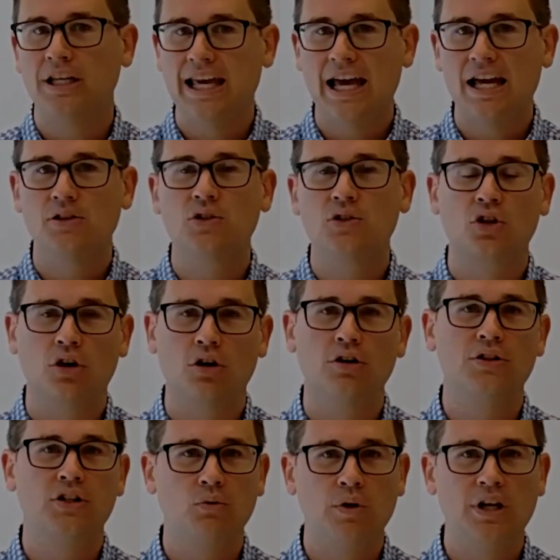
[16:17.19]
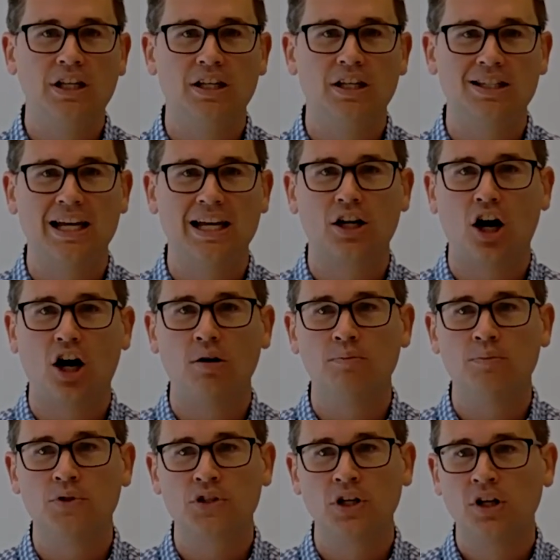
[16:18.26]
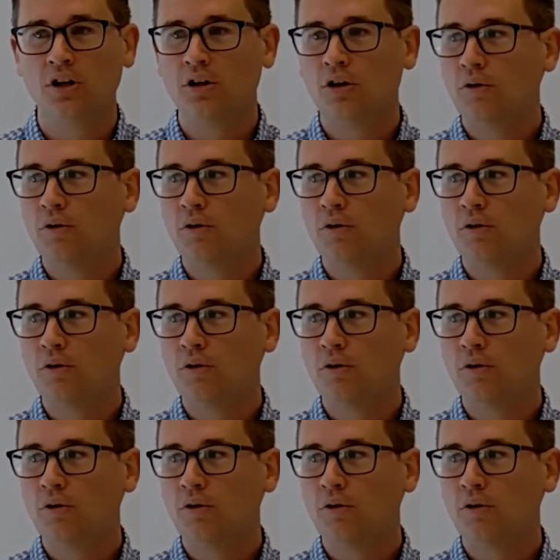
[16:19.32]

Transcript: against currency weakness that comes